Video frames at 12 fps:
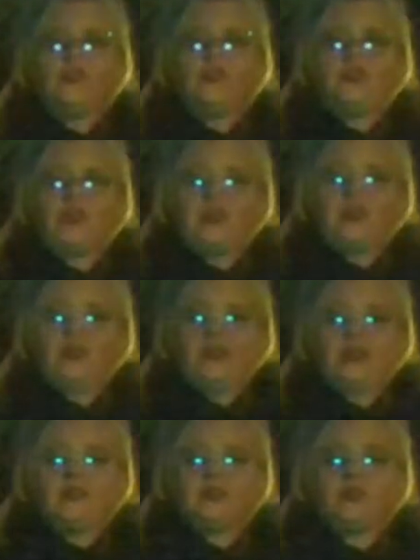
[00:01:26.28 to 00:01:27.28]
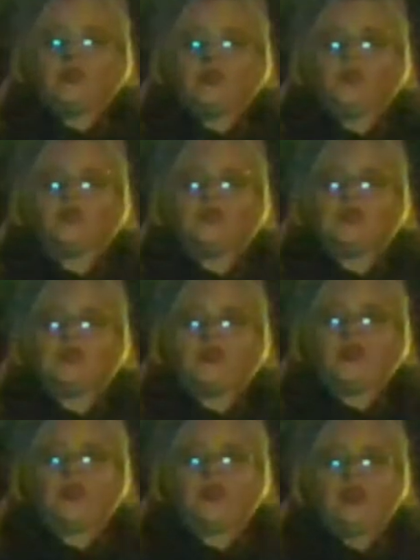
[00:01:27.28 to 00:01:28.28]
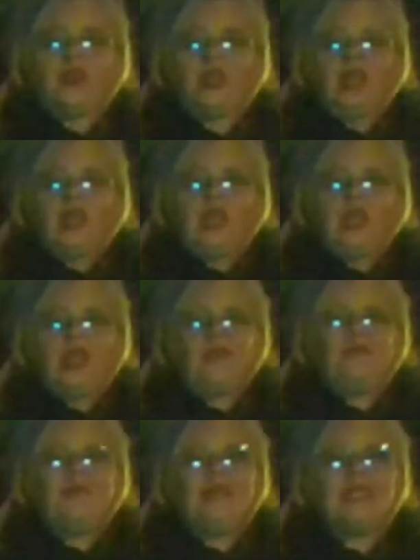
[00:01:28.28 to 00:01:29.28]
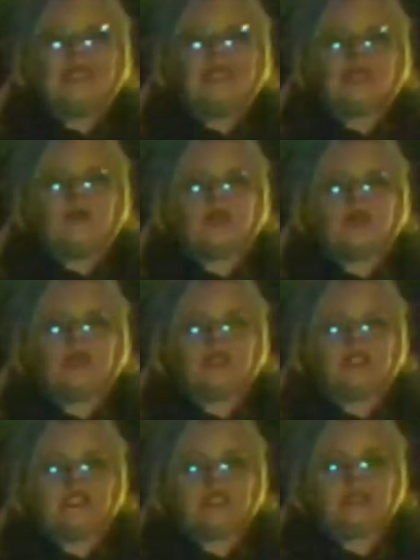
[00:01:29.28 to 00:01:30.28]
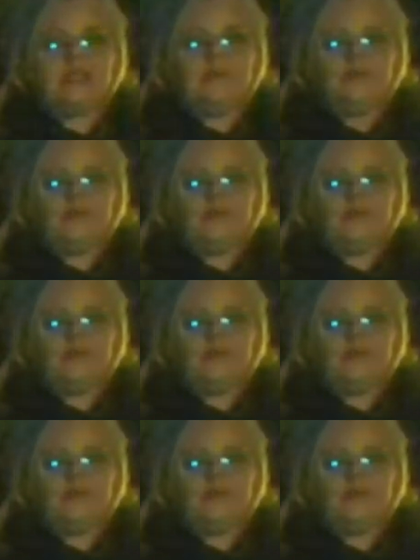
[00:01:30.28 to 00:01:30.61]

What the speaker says: The curator took hold of the doll and immediately felt uneasy.